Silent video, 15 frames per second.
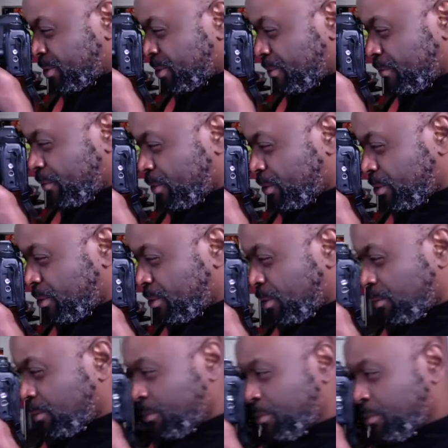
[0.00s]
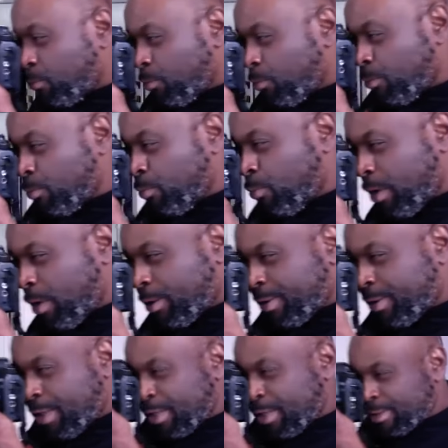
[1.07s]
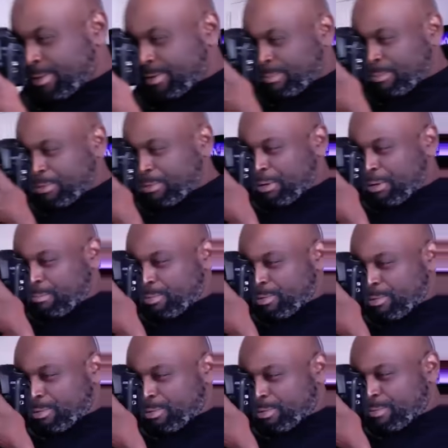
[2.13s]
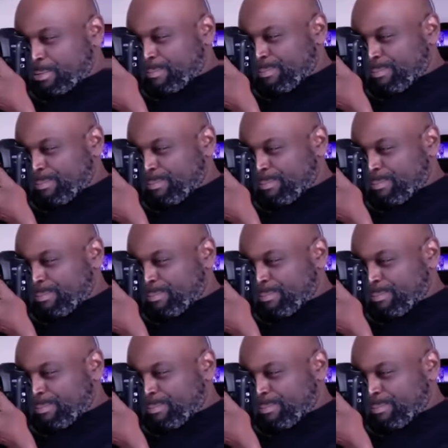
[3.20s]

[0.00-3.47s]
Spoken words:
and eventually you're going to recognize some numbers.